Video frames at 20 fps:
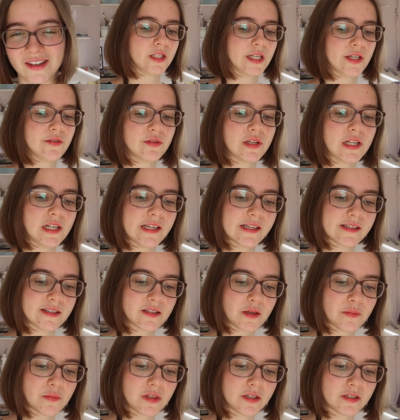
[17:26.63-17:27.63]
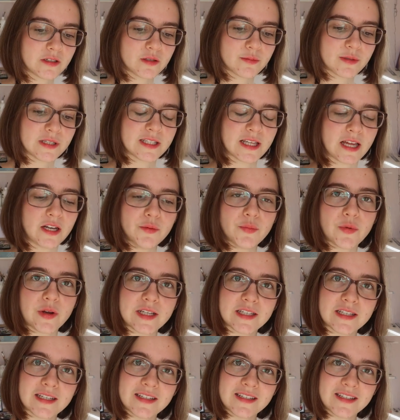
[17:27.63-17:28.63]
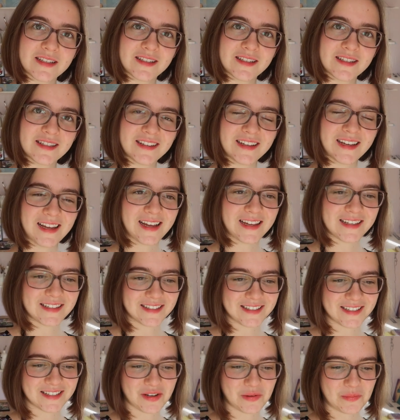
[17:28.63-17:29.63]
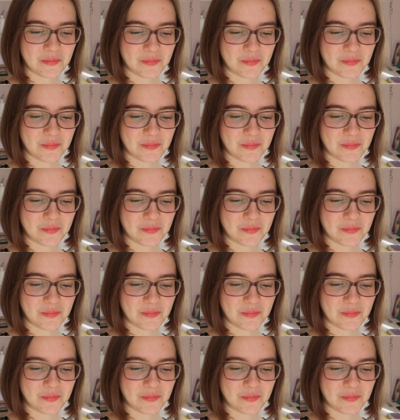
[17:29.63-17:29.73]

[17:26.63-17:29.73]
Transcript: It really is something to be celebrated. And